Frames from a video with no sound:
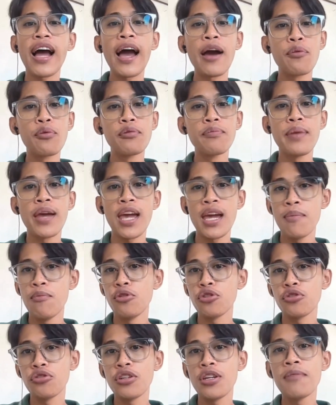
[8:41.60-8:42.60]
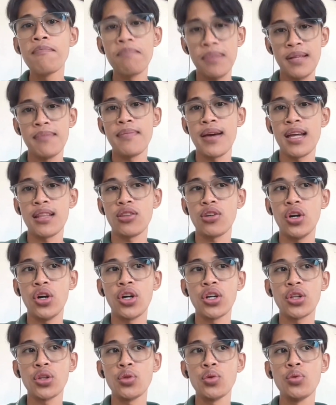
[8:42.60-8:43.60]
I will be able to implement
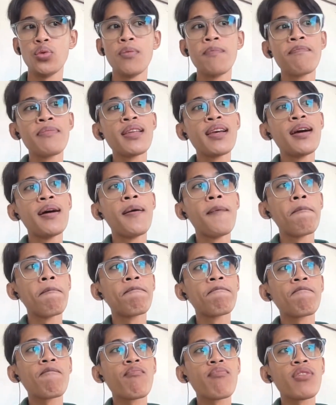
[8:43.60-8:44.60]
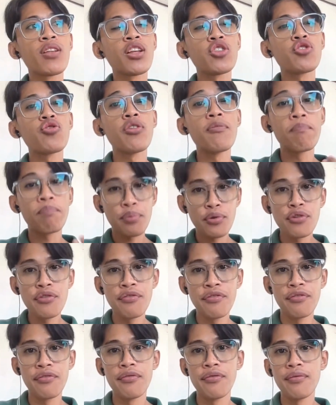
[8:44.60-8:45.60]
or to to
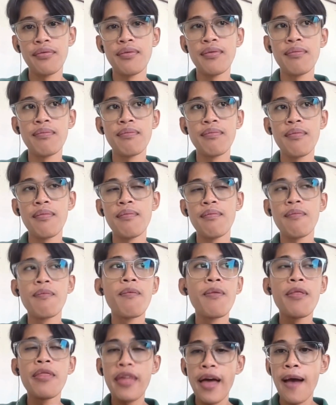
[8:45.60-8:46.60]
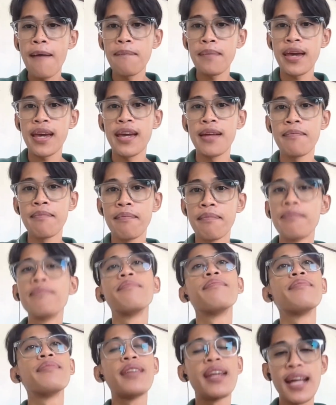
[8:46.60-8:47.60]
improve them
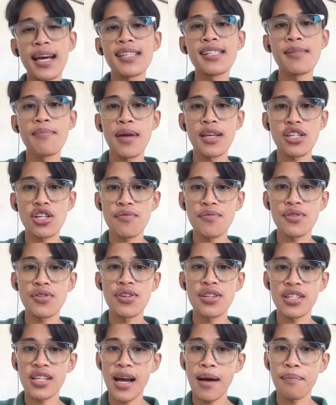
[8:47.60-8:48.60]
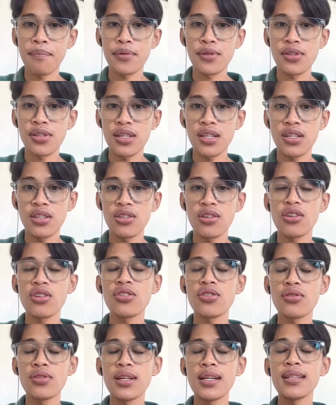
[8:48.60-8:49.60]
in the next semester of student campus
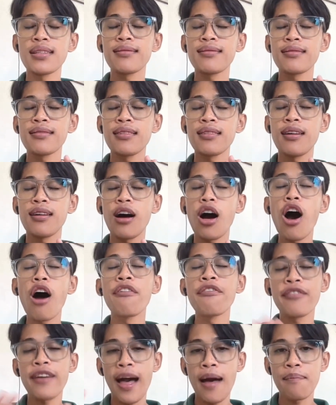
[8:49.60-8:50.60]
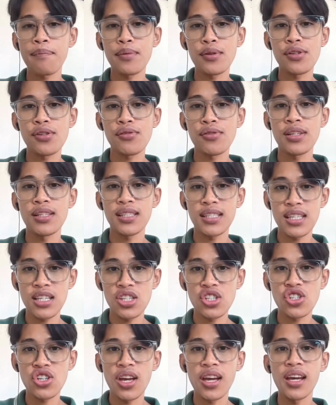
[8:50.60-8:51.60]
student off campus student
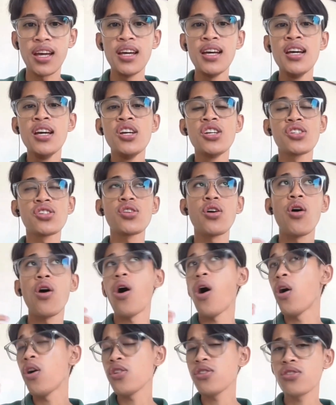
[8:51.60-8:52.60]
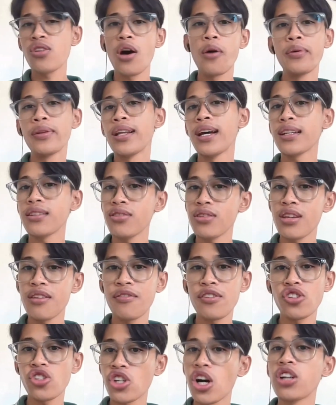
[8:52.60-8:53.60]
teaching so also, I would like to
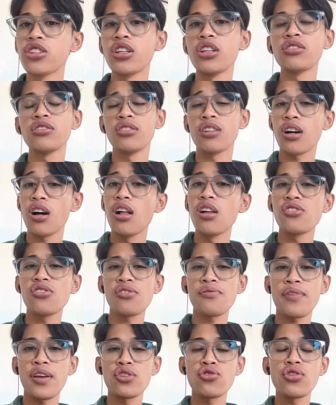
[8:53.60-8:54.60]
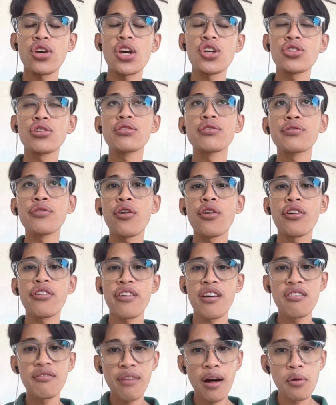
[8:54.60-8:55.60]
give a shout out to the College of Education for
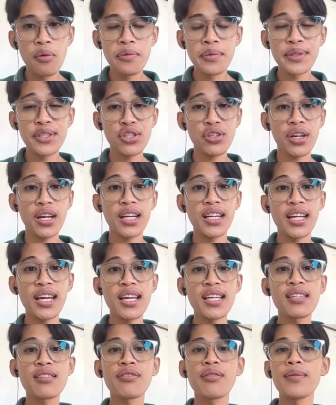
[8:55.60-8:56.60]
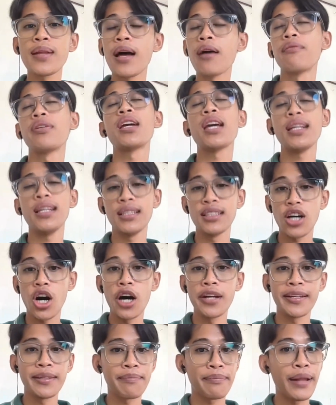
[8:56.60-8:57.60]
the invaluable trainings from navigating the
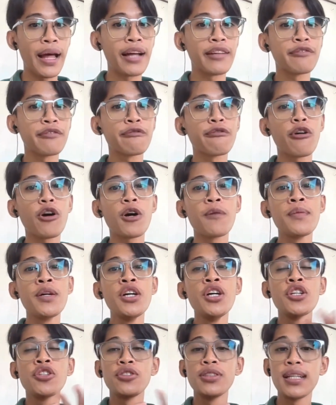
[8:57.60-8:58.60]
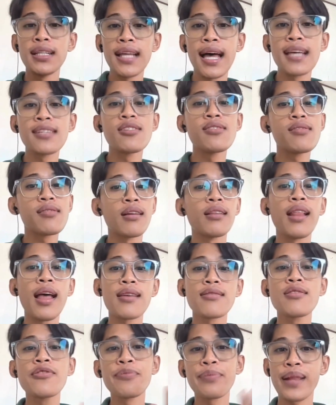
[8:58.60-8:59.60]
online platform to the lessons and
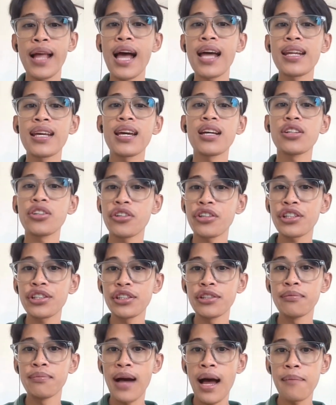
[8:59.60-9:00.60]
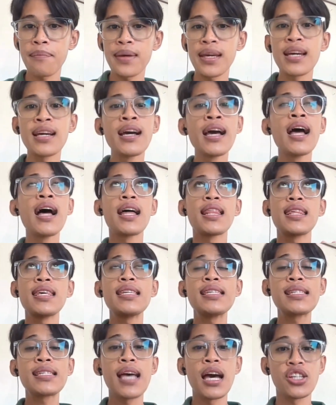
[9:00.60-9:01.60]
lesson planning and curriculum mapping.
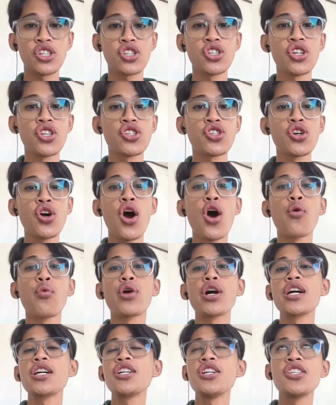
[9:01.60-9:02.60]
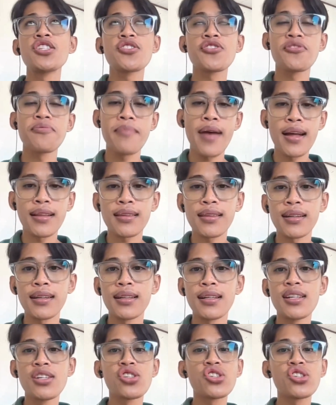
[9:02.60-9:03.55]
These sessions were instrumental in